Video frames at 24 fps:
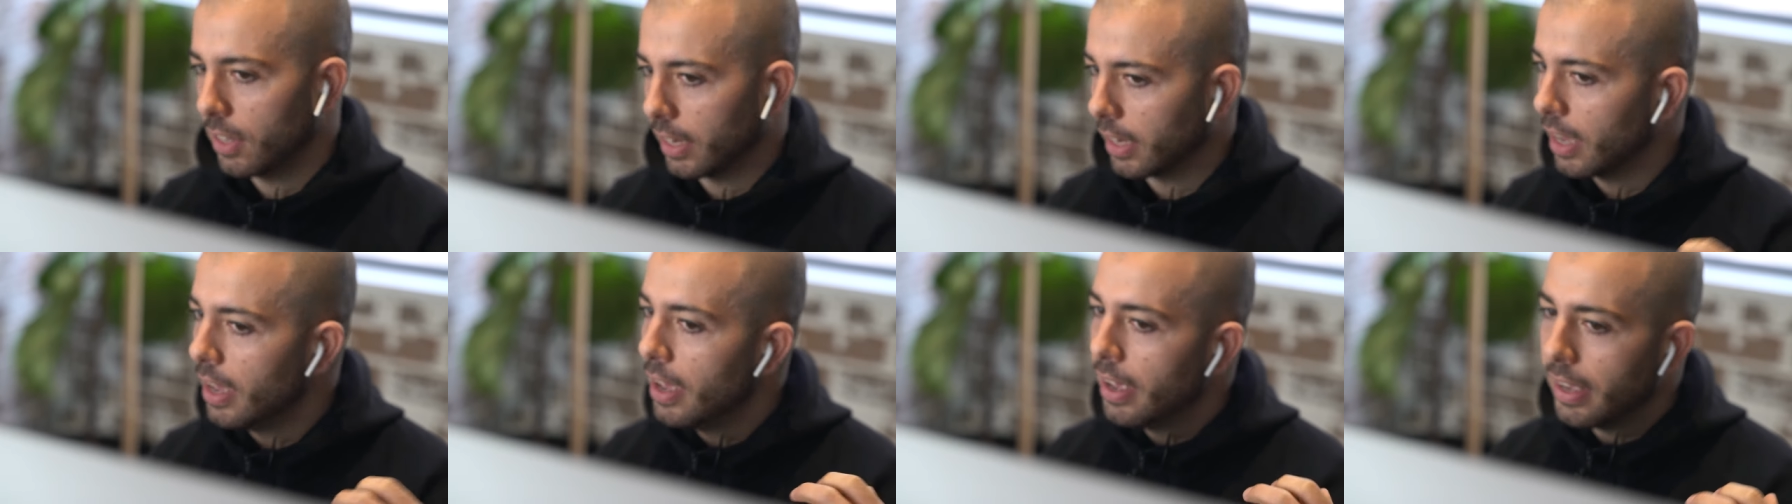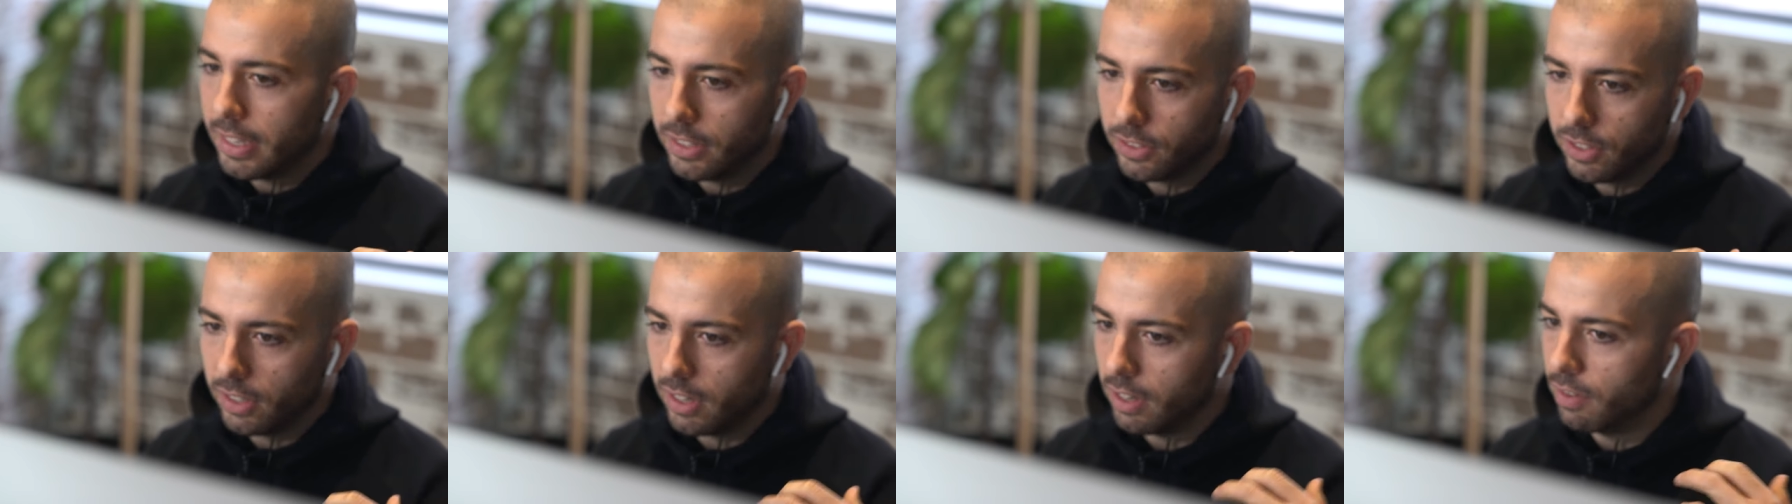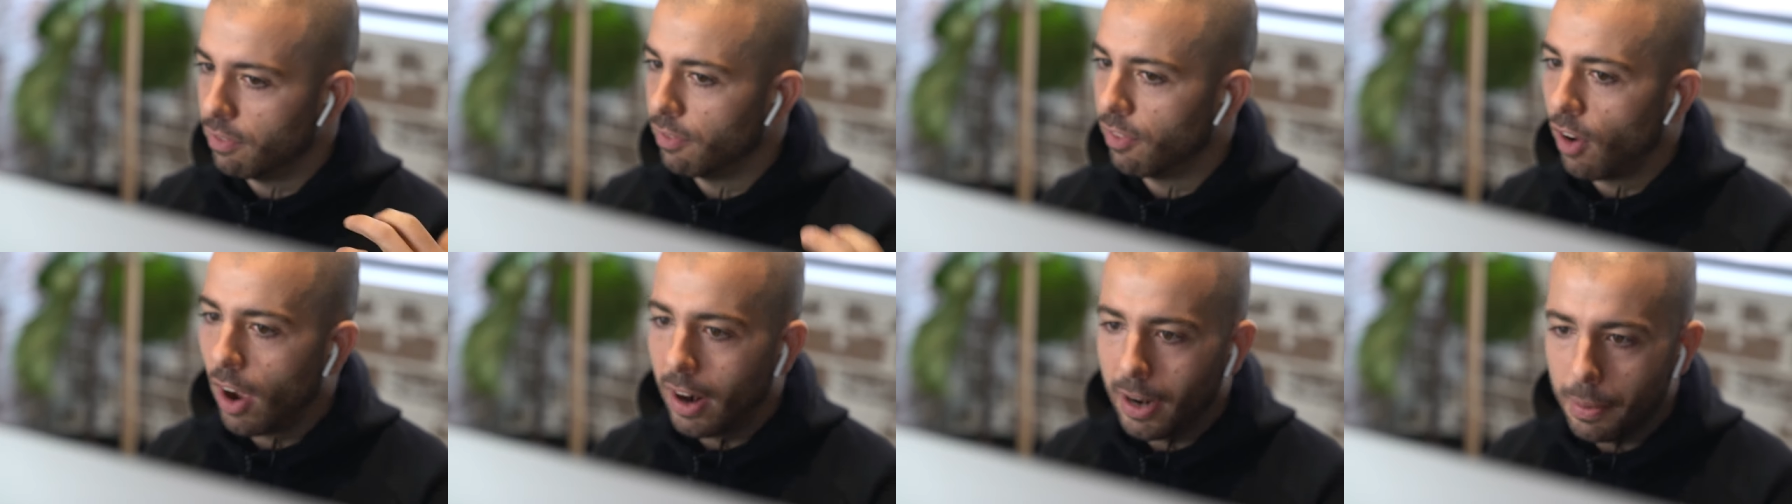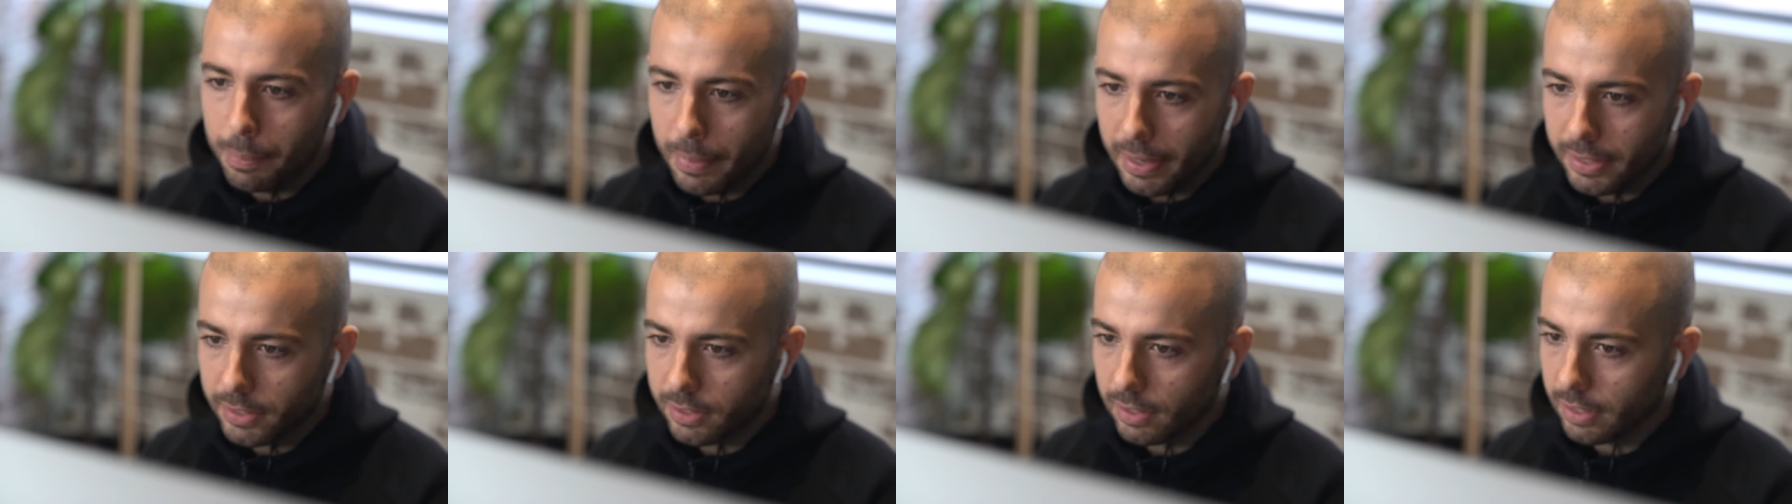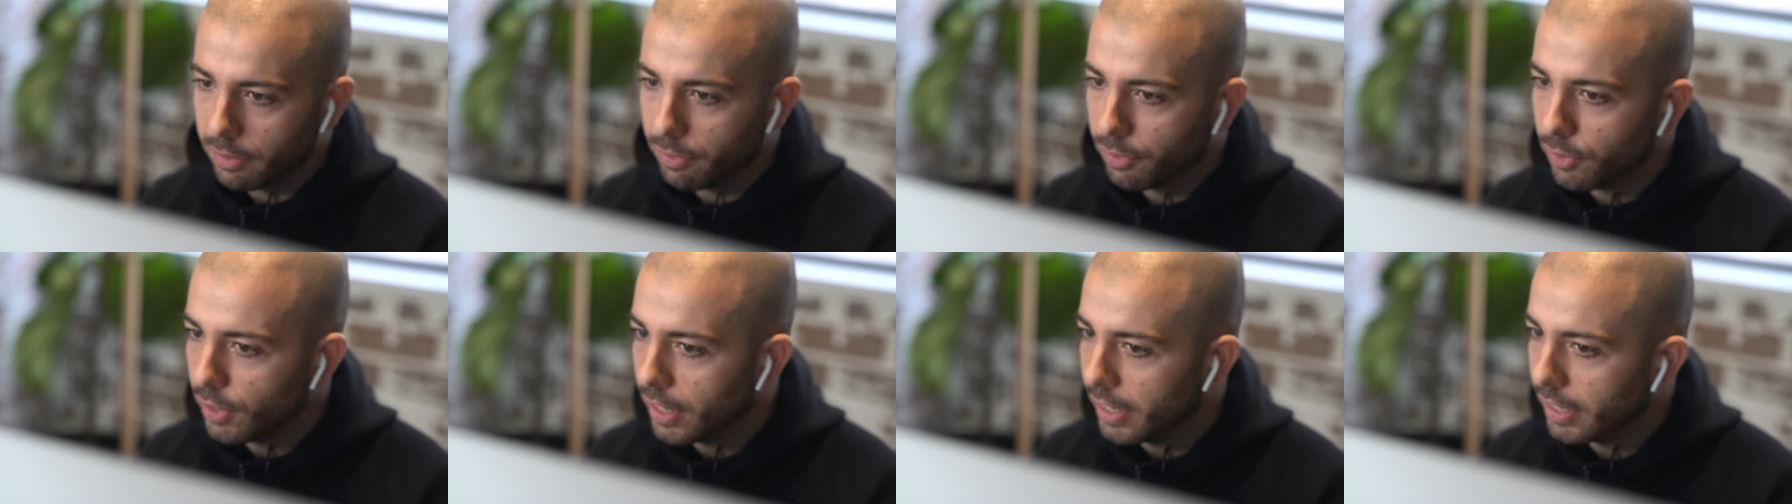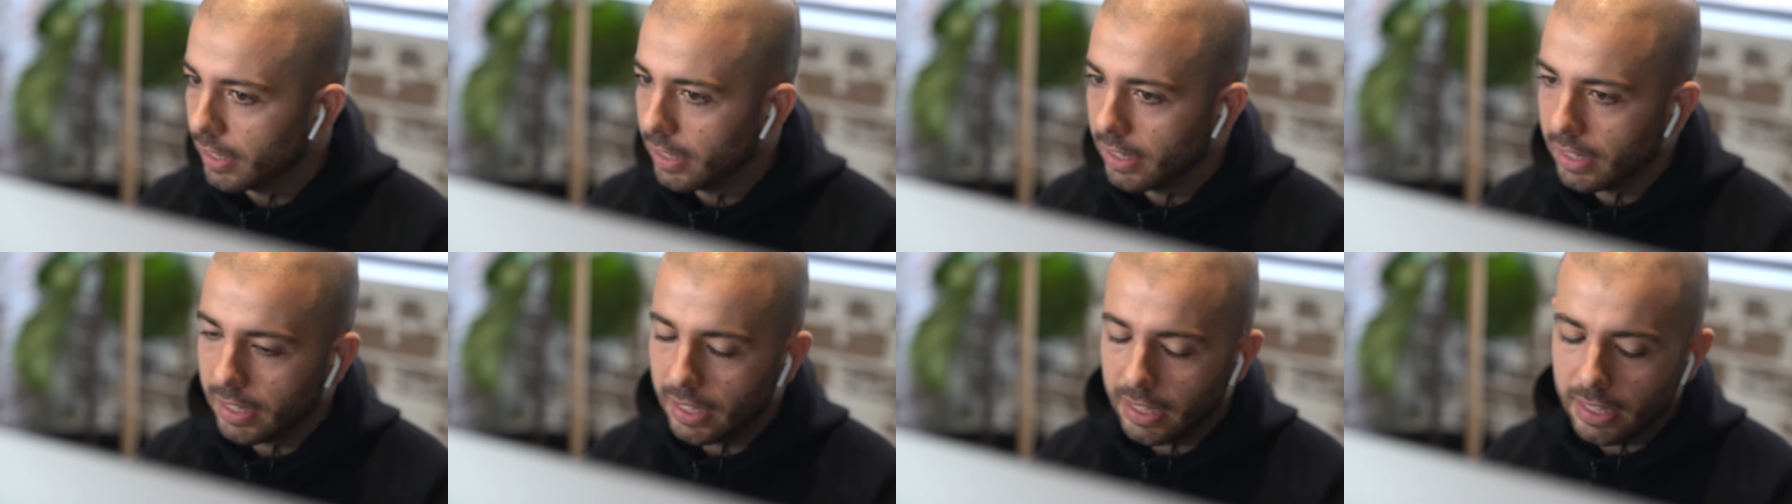Like, is it environmentally
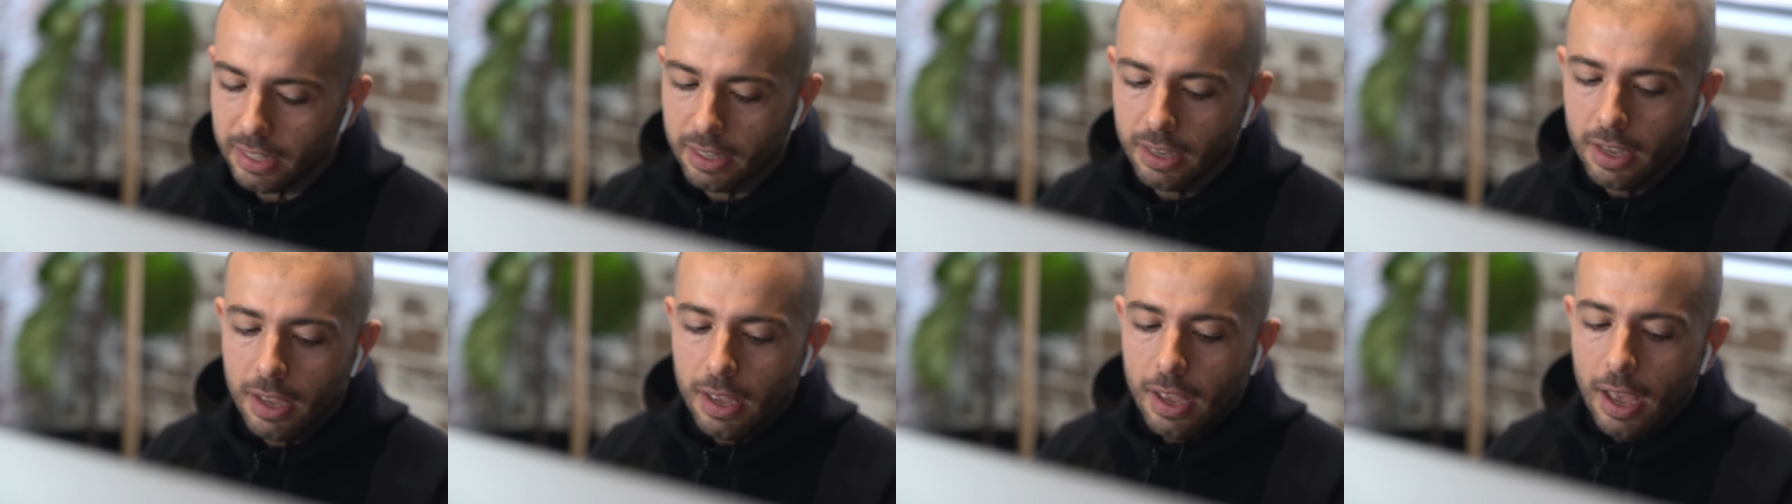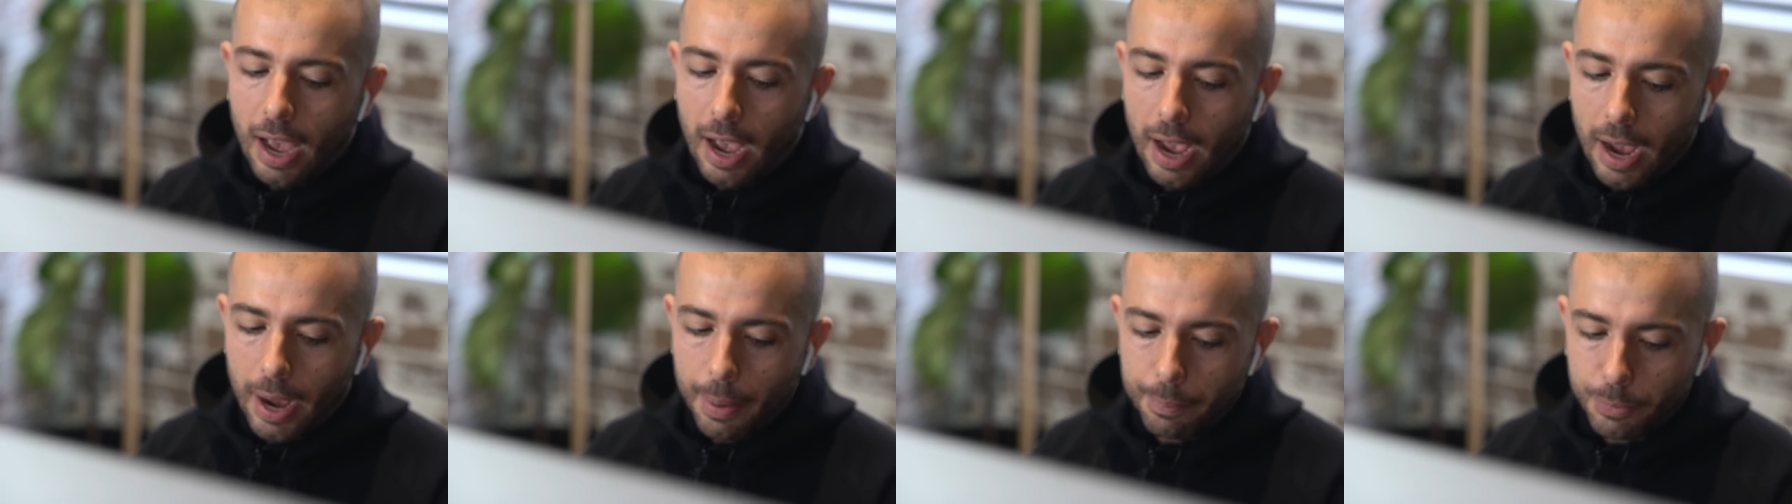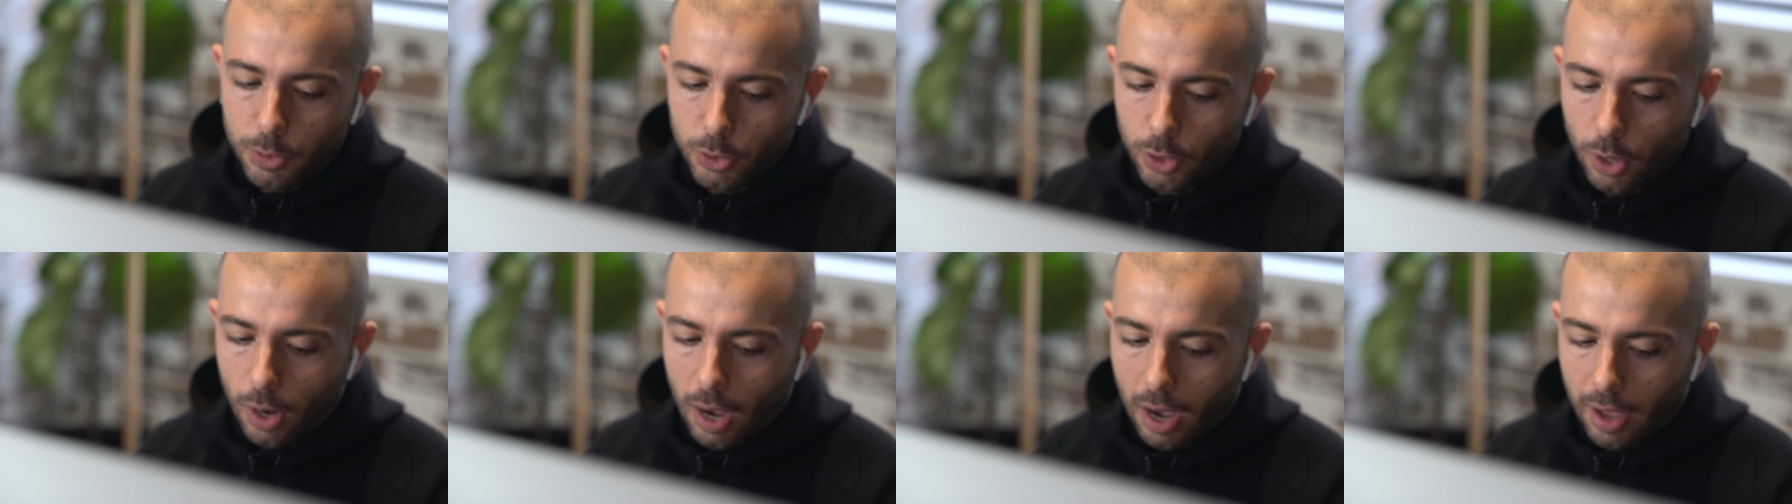friendly? Um, you know,